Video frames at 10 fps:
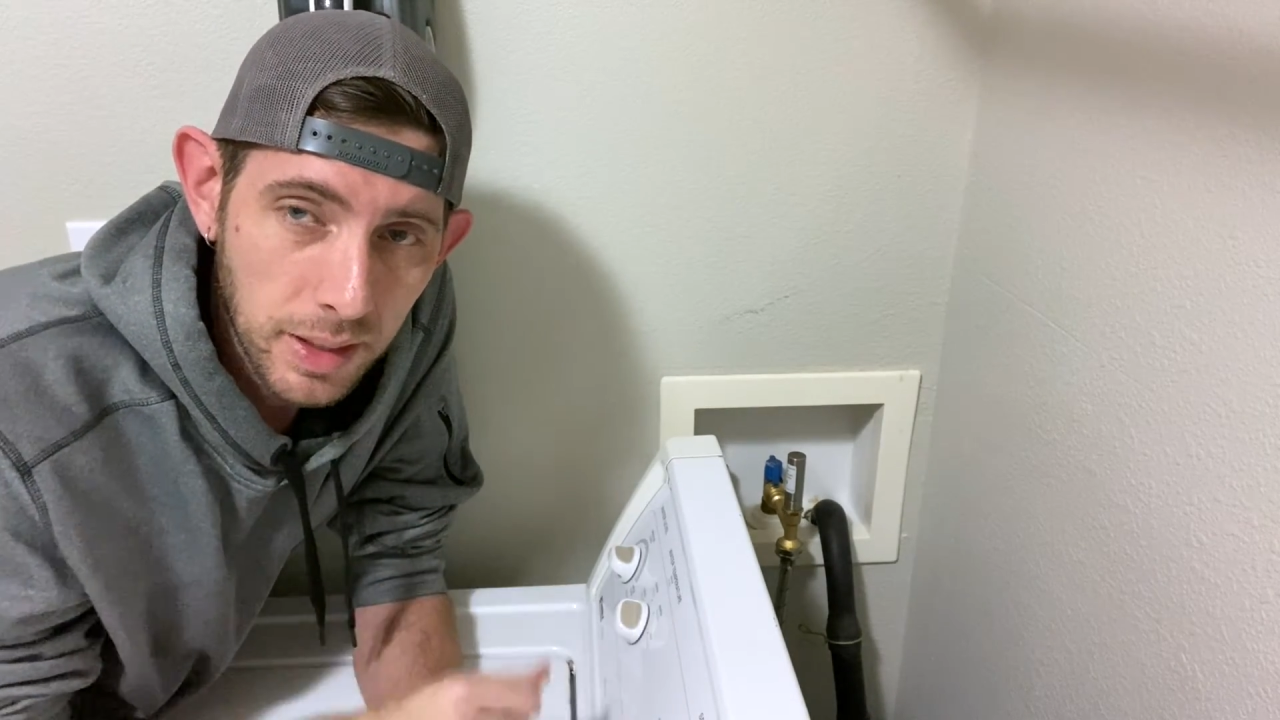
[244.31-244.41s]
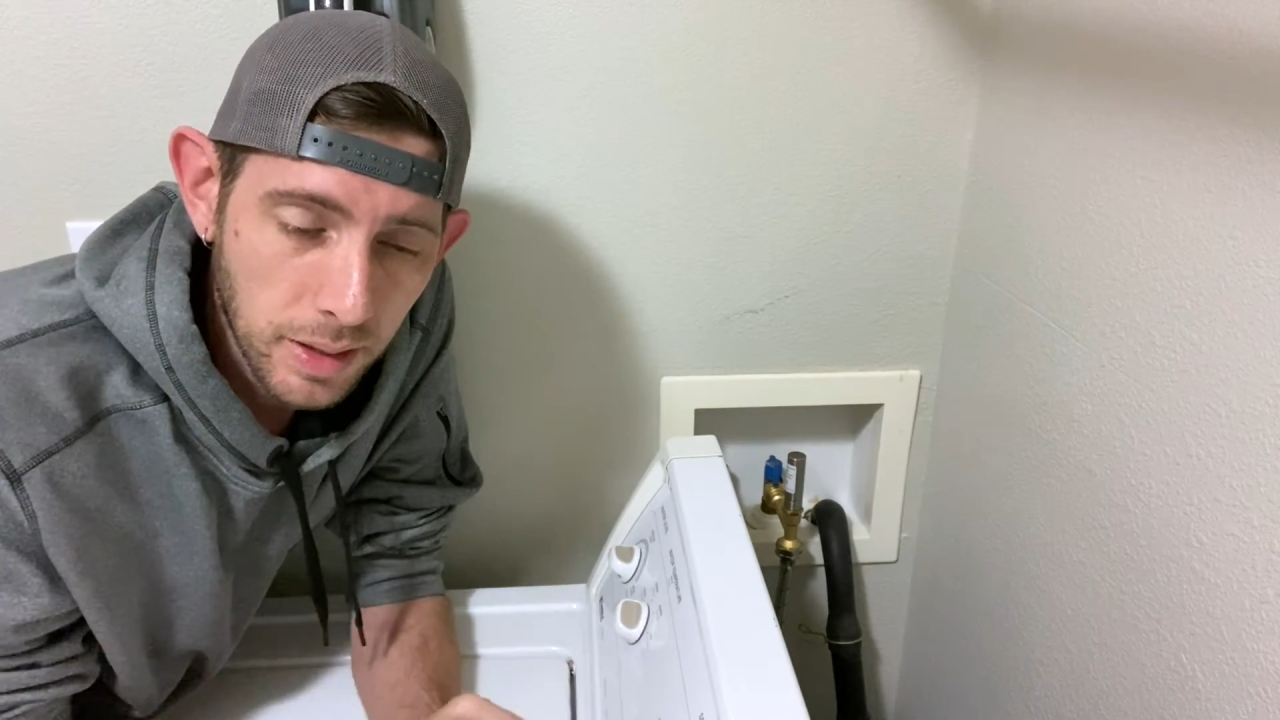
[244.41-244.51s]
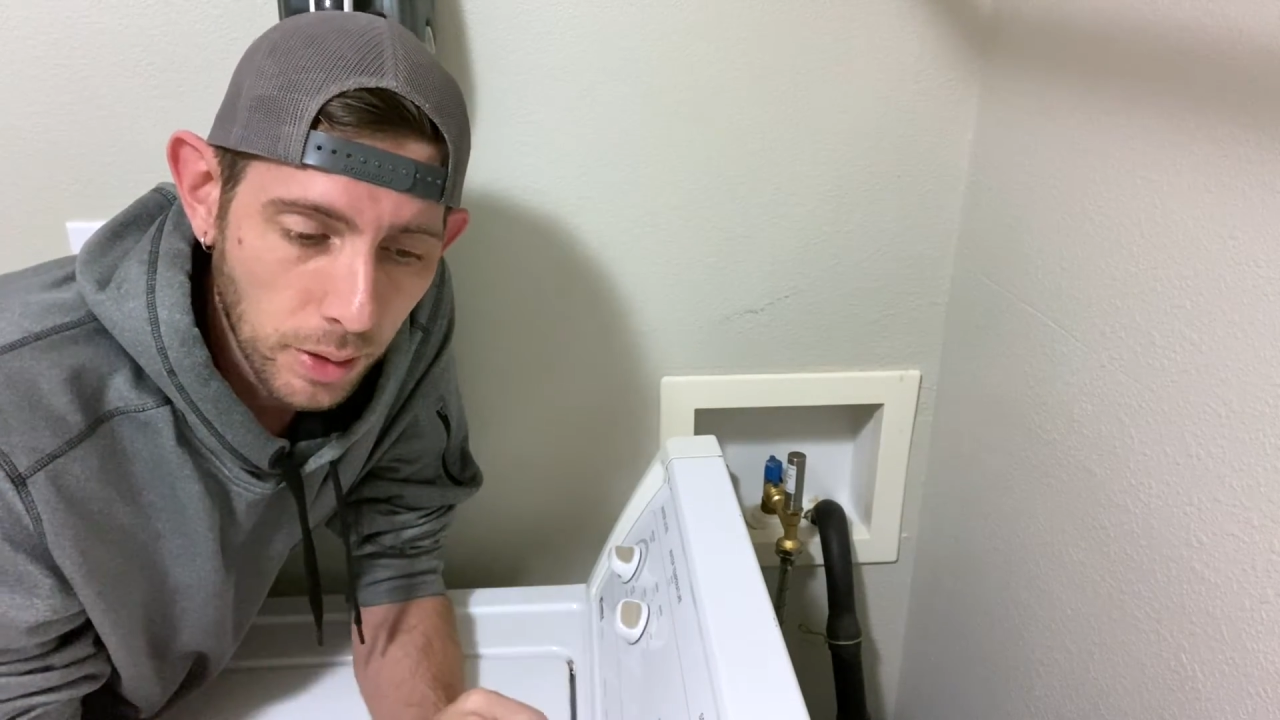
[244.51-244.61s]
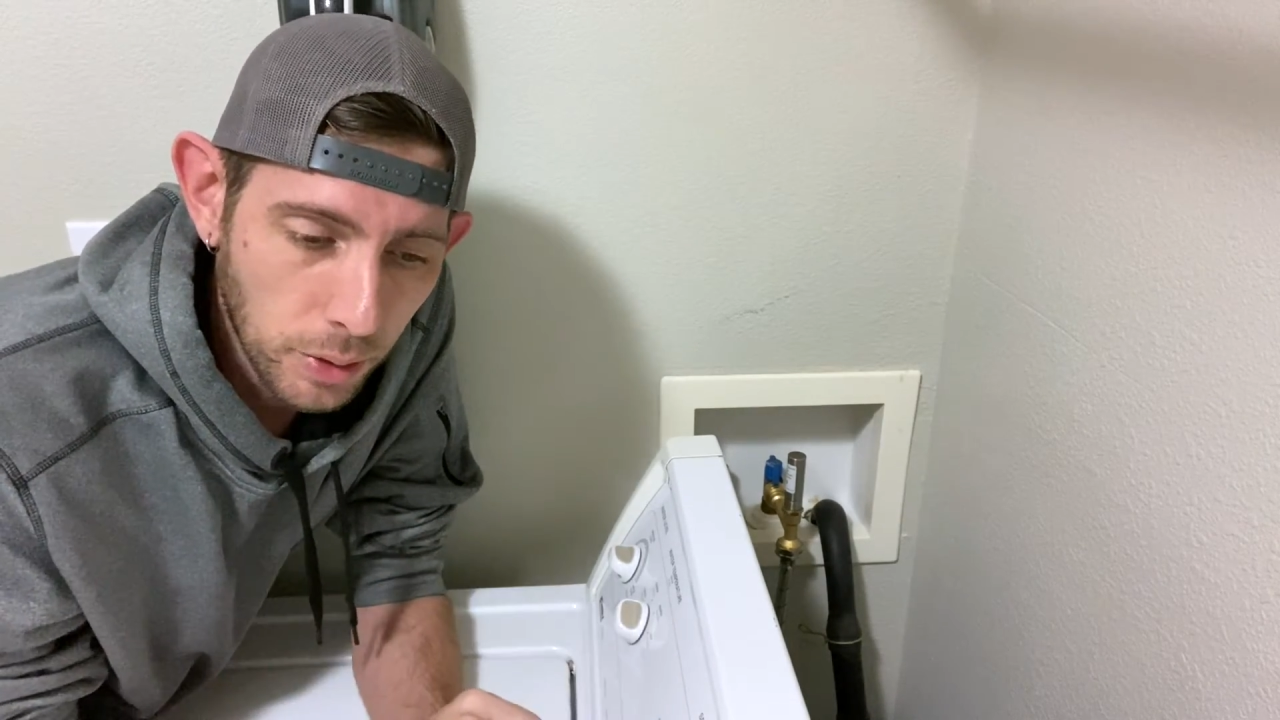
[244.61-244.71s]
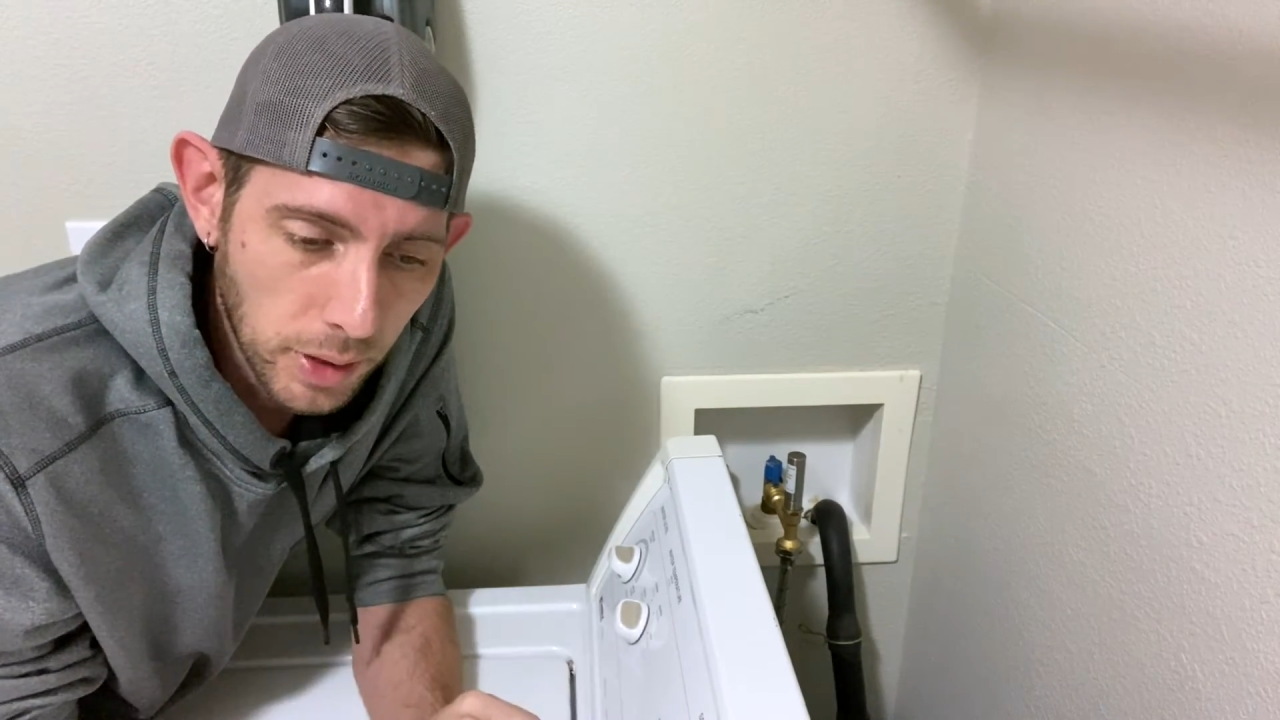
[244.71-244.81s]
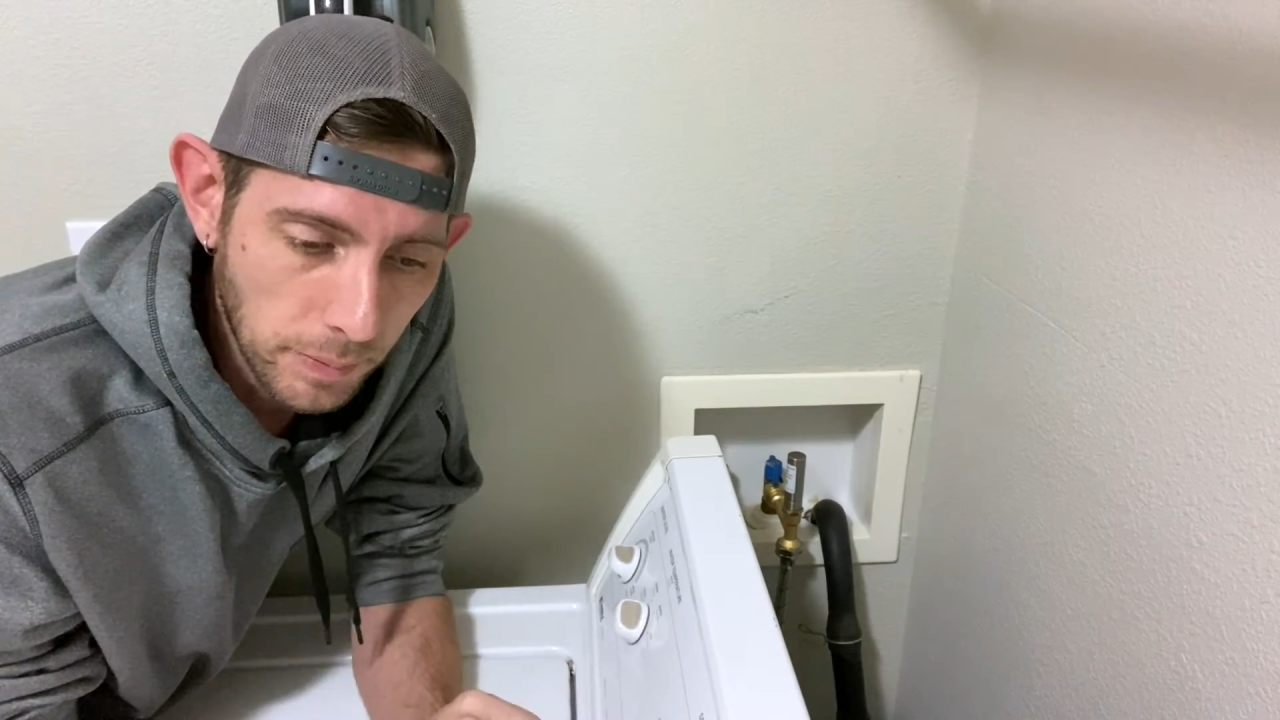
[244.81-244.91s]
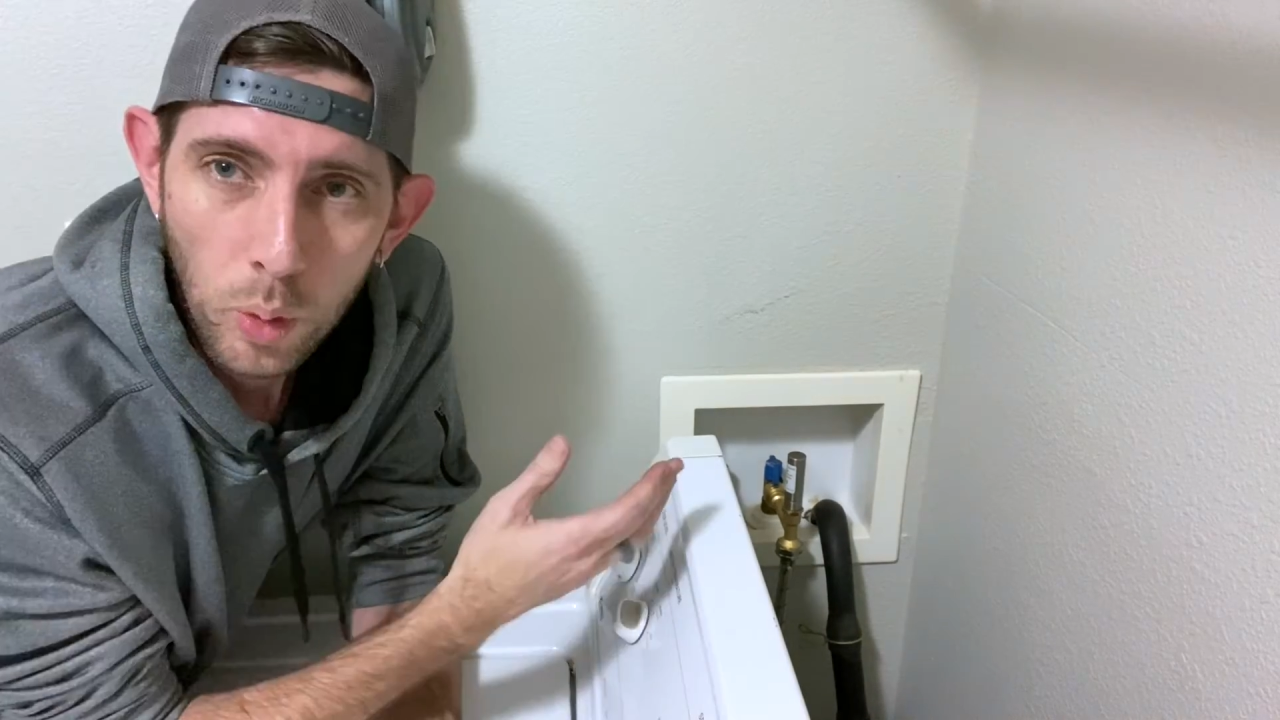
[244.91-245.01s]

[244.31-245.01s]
solution.